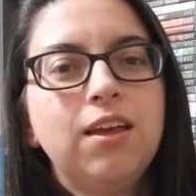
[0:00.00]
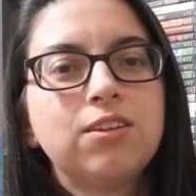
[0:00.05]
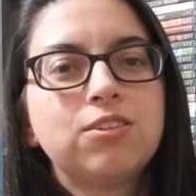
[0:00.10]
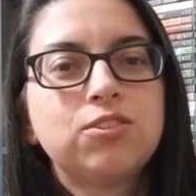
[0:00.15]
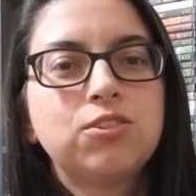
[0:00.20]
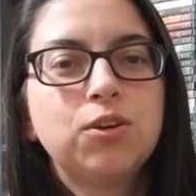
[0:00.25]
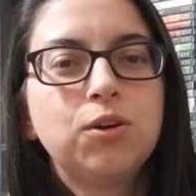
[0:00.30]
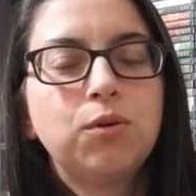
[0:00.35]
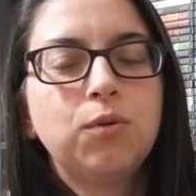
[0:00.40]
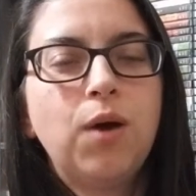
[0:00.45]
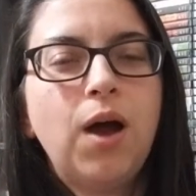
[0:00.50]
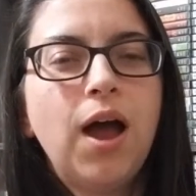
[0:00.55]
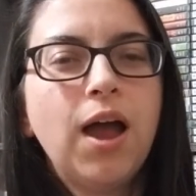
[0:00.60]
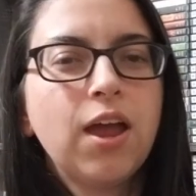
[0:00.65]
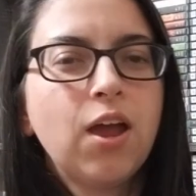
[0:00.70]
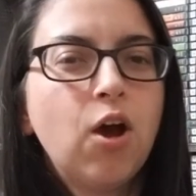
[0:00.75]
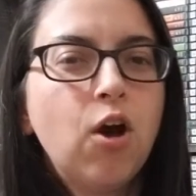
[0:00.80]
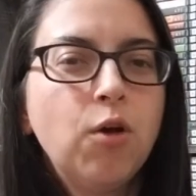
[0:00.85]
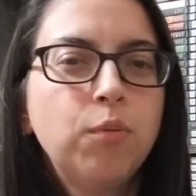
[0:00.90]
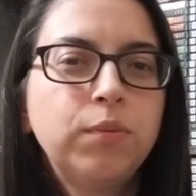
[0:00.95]
So
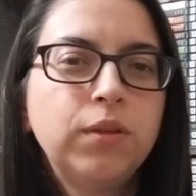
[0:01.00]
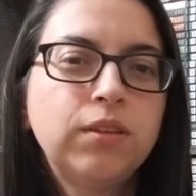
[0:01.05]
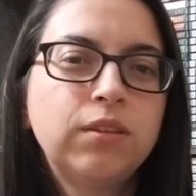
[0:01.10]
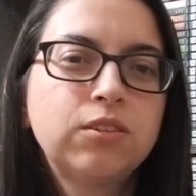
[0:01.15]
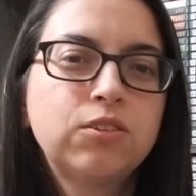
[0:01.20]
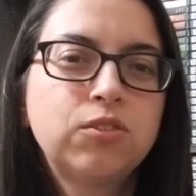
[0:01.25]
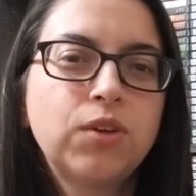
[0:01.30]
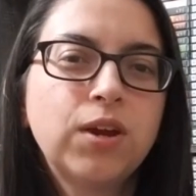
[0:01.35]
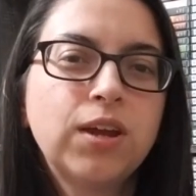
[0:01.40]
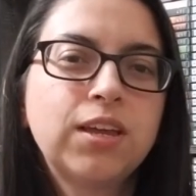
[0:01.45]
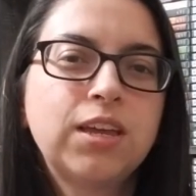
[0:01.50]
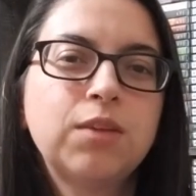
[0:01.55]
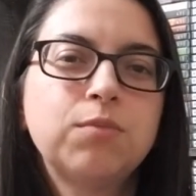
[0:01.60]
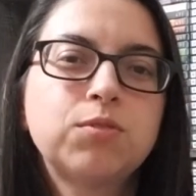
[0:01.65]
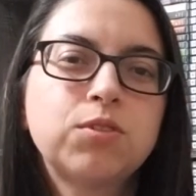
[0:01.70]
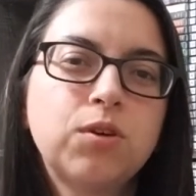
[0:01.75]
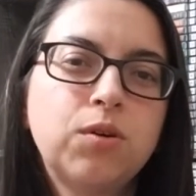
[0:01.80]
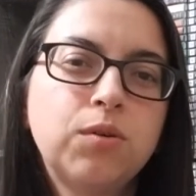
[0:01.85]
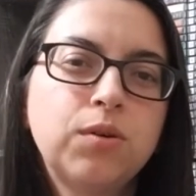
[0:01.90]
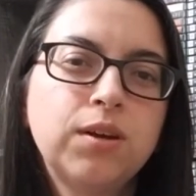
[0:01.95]
I hope that the train keeps
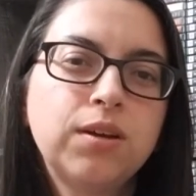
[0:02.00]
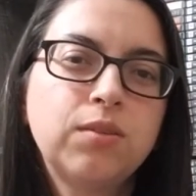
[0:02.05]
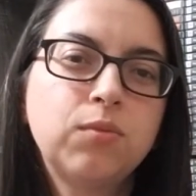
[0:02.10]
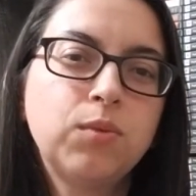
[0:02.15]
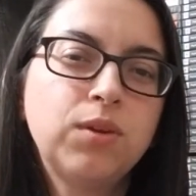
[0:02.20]
going.